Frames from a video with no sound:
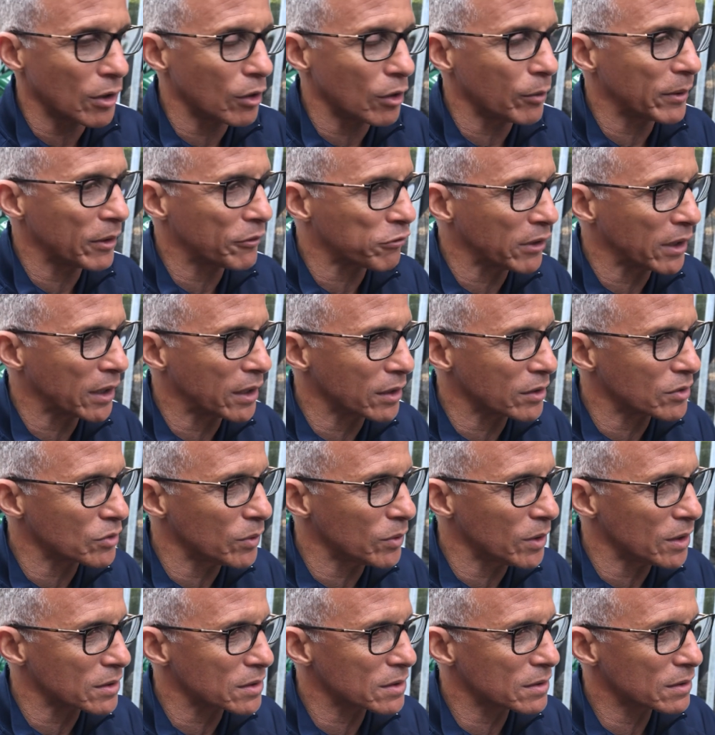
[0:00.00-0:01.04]
got to be a free kick
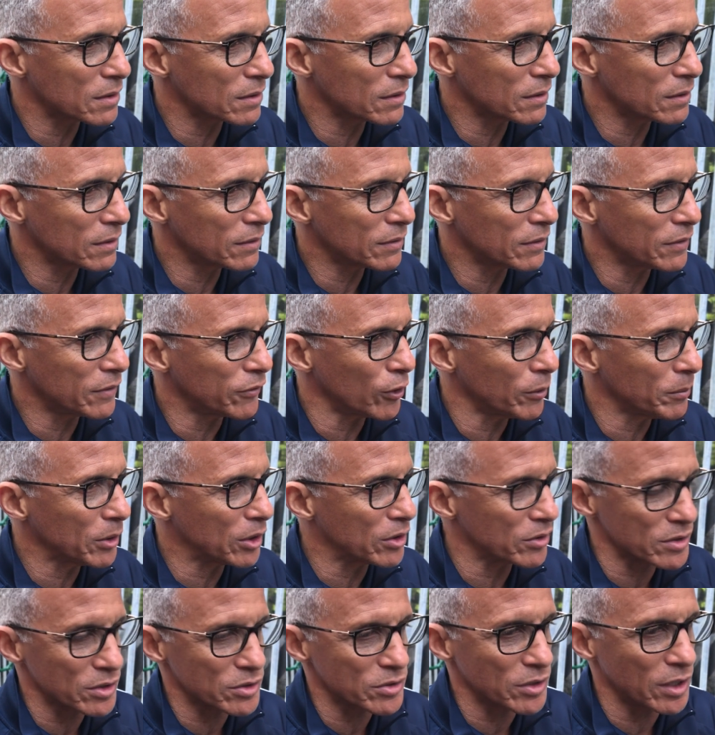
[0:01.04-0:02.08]
to us,
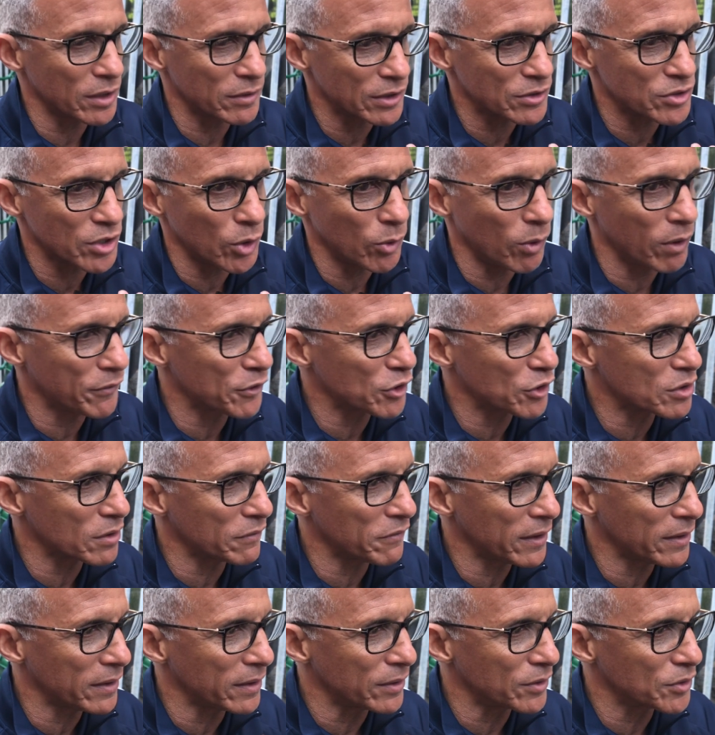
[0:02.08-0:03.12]
because there's no obvious
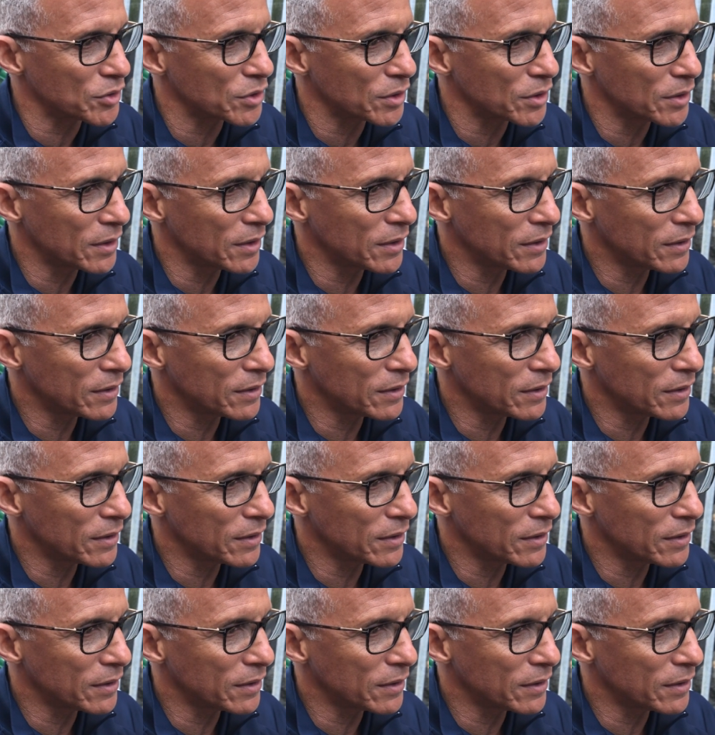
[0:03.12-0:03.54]
advantage.